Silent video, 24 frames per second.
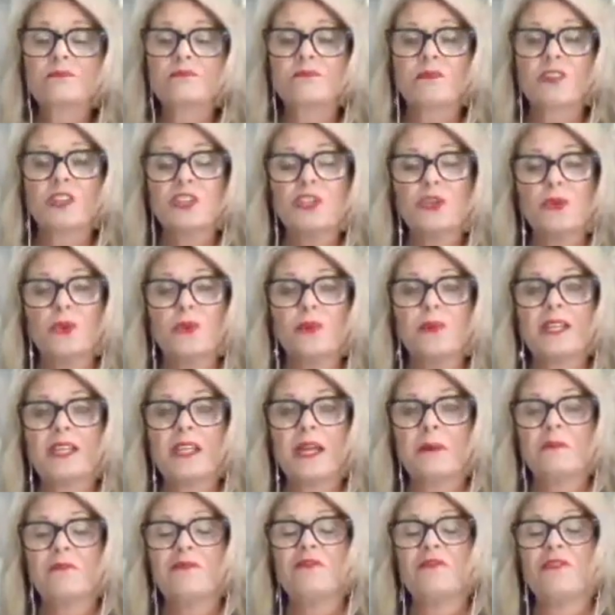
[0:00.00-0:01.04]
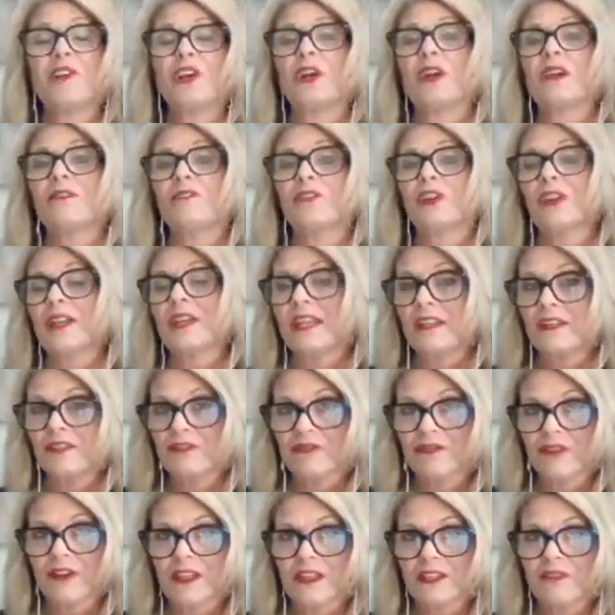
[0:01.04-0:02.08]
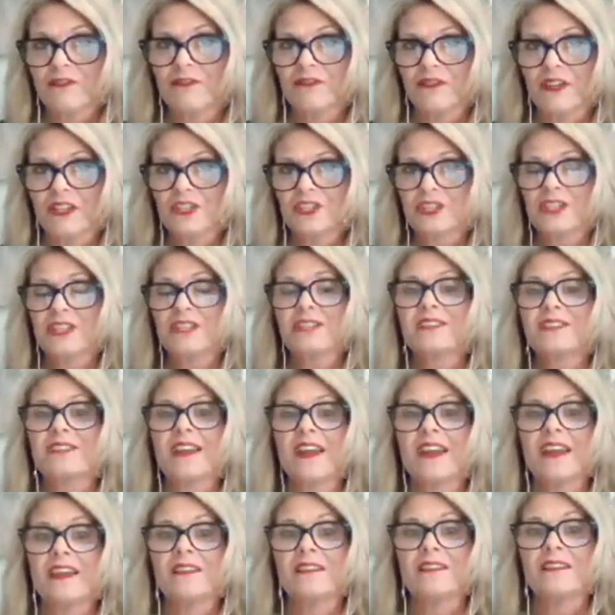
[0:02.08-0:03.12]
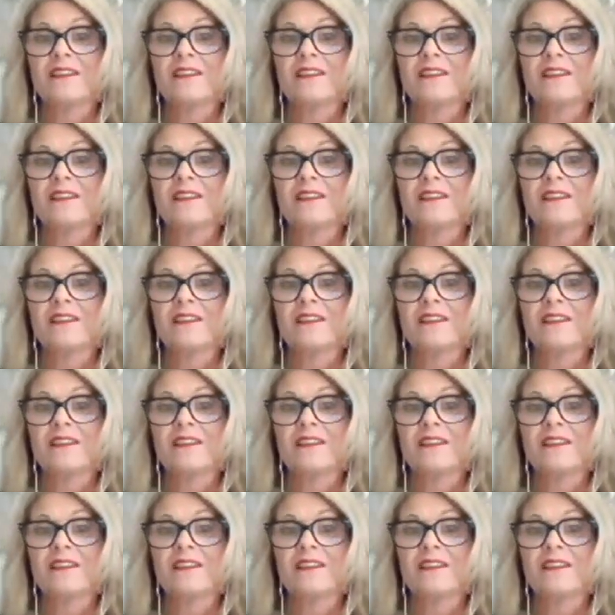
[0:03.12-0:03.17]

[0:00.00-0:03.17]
you will become very, very inefficient and